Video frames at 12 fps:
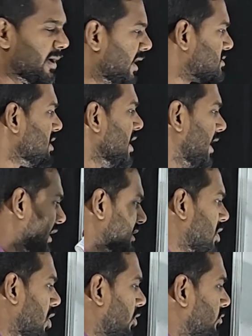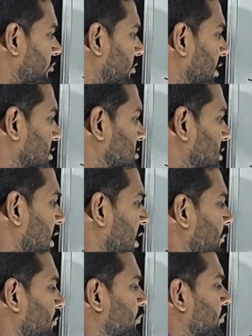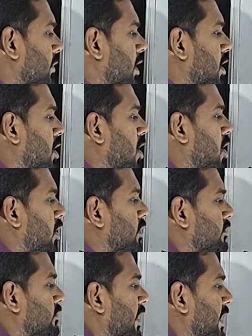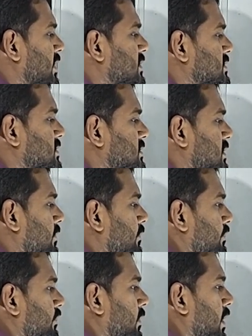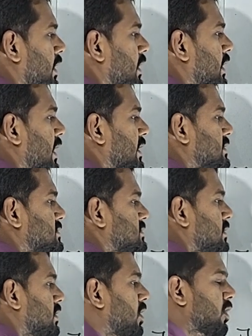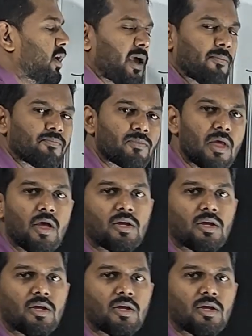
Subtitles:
image, it is obviously convex lens. Okay,